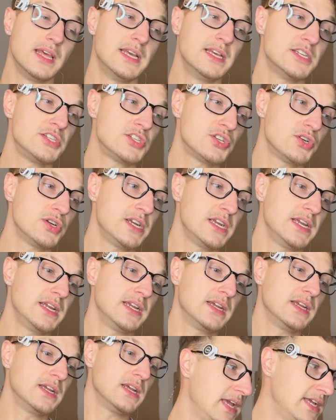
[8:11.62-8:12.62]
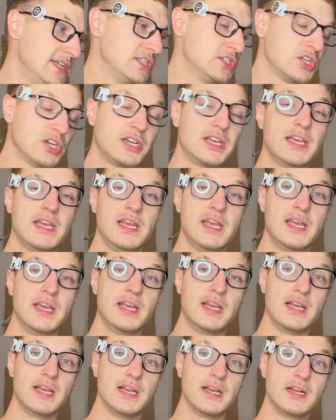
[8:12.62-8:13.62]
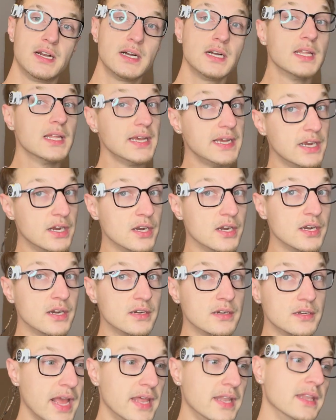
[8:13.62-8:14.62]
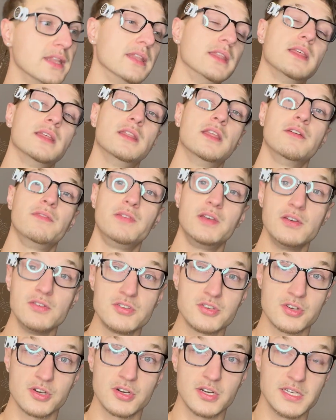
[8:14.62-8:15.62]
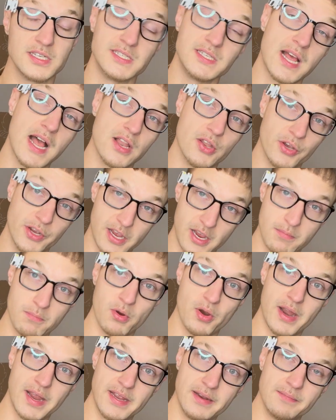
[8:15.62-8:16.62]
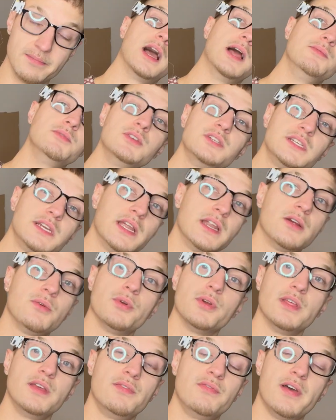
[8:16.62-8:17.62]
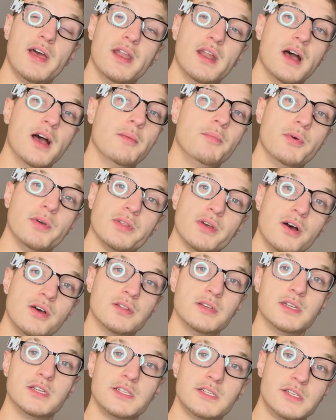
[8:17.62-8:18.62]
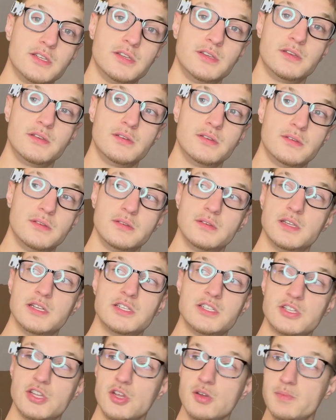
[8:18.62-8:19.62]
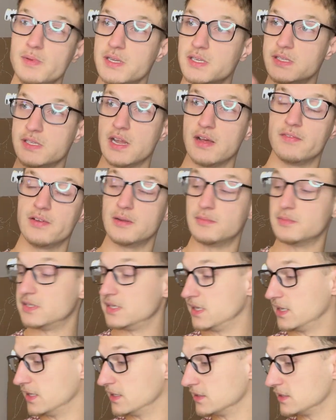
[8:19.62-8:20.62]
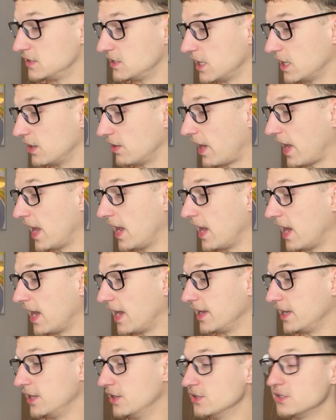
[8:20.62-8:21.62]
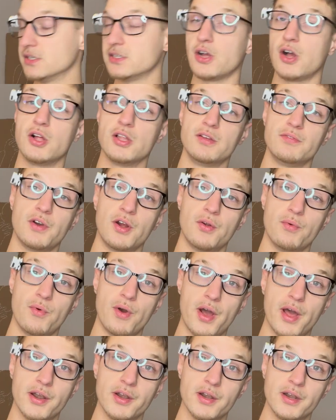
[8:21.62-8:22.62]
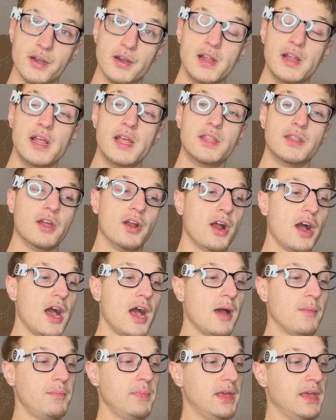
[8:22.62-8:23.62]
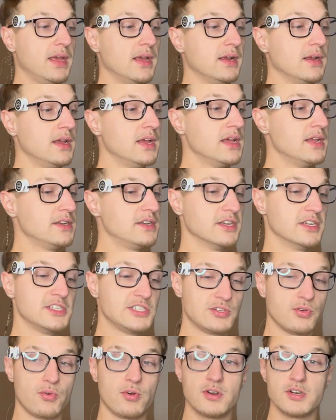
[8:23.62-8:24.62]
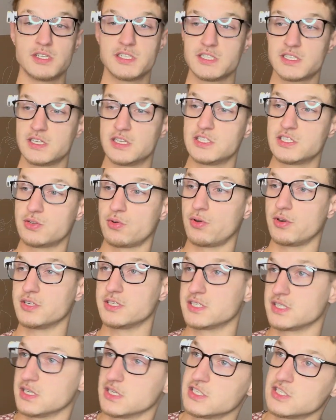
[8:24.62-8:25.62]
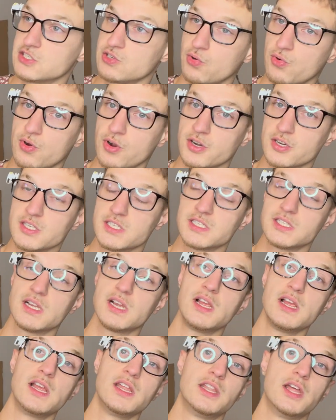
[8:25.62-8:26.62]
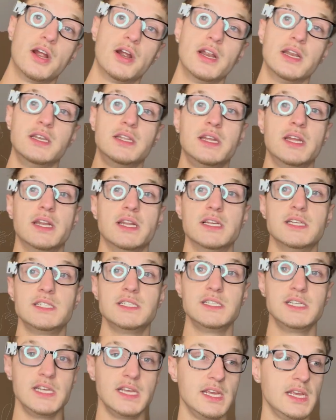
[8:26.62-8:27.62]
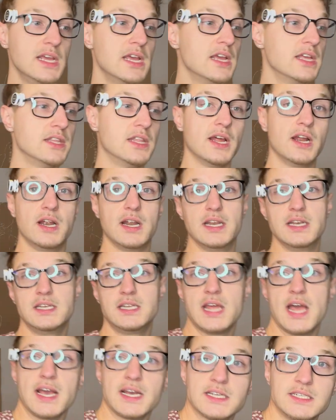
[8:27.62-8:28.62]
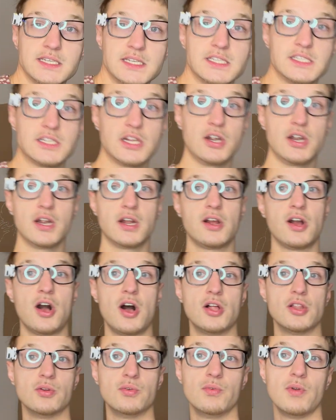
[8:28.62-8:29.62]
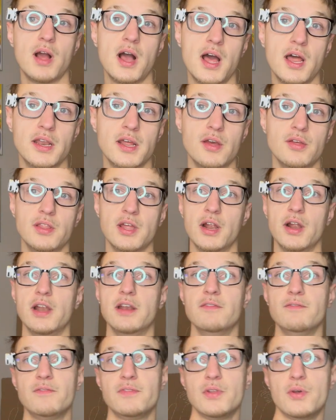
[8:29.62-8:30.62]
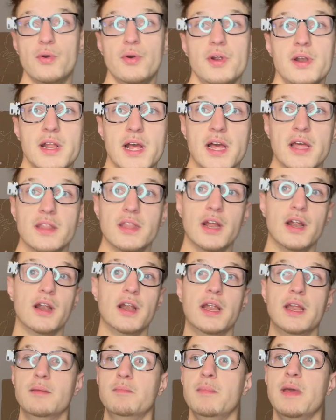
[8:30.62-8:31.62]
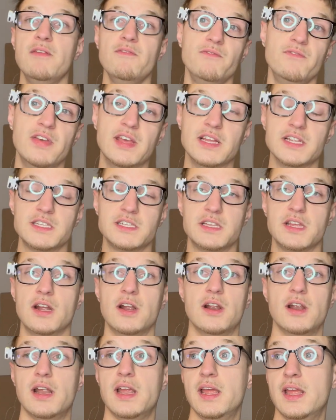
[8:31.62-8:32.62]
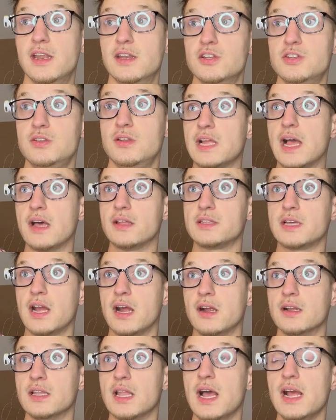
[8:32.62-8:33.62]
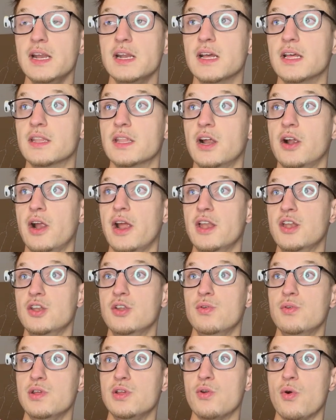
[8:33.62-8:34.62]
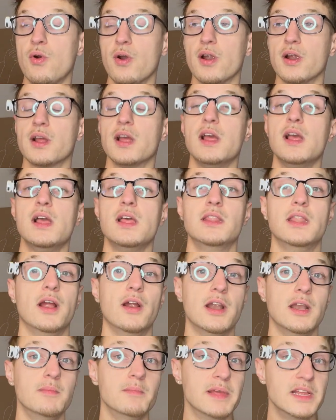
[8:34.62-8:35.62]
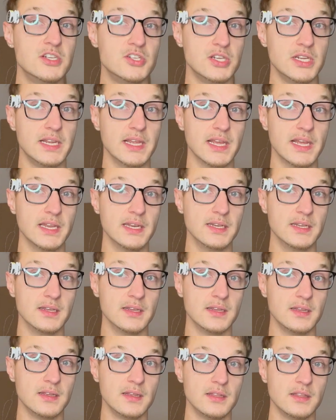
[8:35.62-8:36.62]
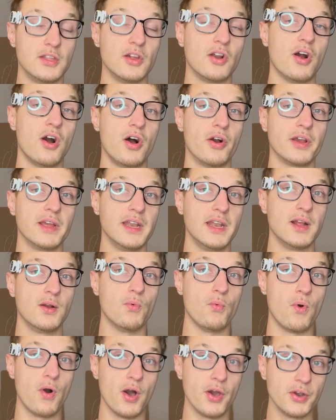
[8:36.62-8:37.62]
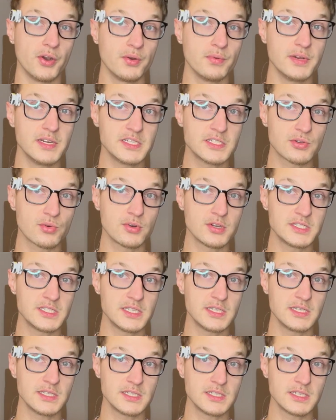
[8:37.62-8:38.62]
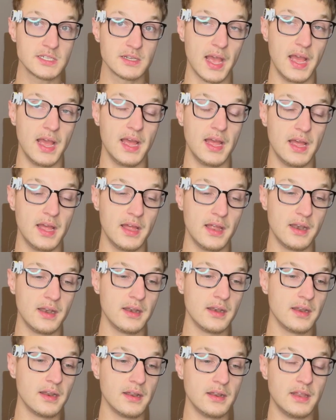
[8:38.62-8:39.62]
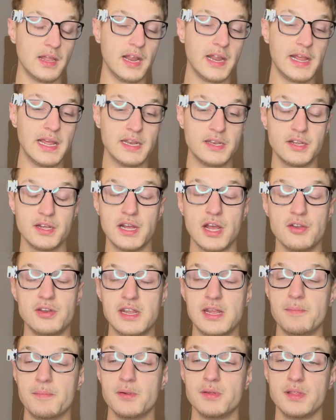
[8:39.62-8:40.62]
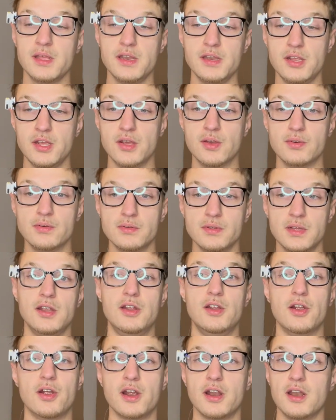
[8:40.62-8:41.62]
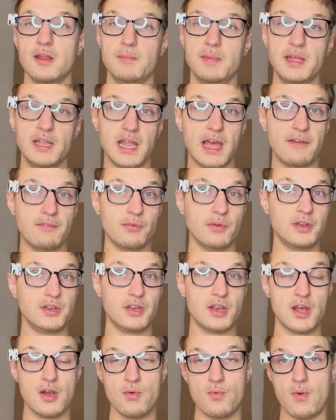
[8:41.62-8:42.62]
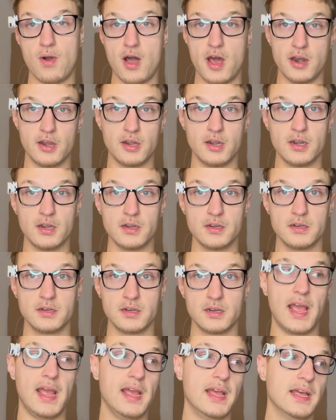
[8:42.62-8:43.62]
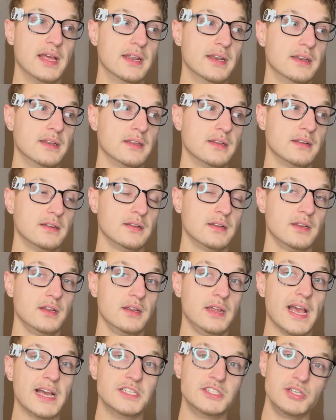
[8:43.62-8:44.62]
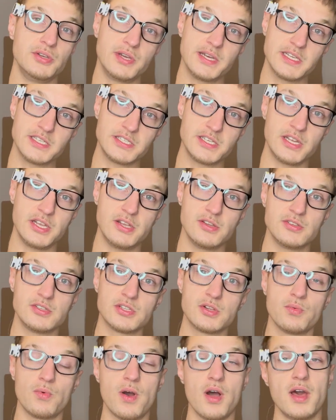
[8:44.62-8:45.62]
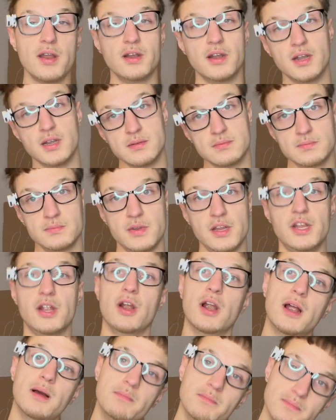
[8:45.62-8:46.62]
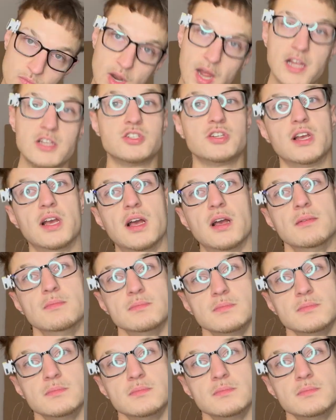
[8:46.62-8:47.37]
history is looking clear and the future is not looking bright. I'm just getting really fed up with all the stupid stuff I'm seeing. So AI uses all of our water. They're hopping to source to source to source. They're in Tennessee, they're in Texas, they're in Colorado, they're in Florida, they're in Memphis, they're in South Carolina, they're in New York. They're in Michigan. They're all getting water resources, and they get to go deeper than you. You're going to be left with no water. And guess who gets to use the water? Europe, Russia,